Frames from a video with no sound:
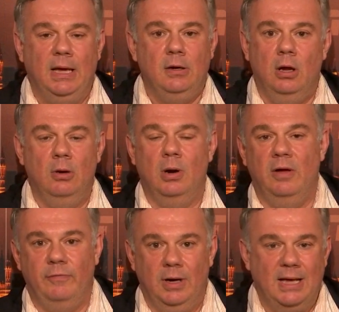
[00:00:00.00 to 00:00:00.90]
like
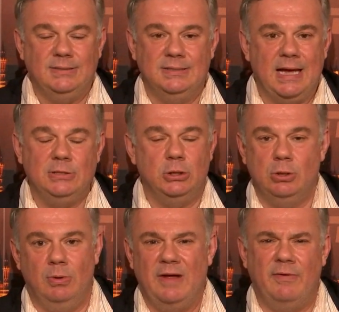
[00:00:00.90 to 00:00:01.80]
Kolarov or Alexis
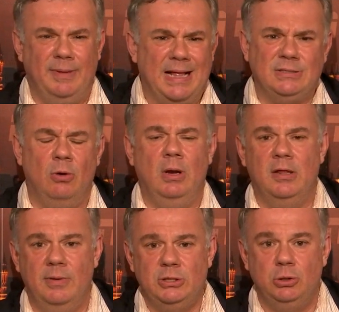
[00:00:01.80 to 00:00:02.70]
Sanchez or whatever, but that's a whole
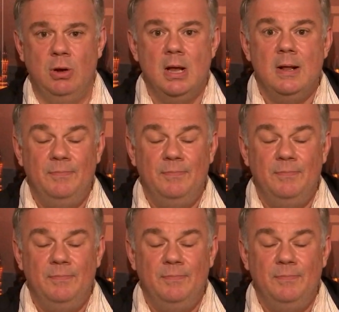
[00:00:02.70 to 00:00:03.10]
other issue.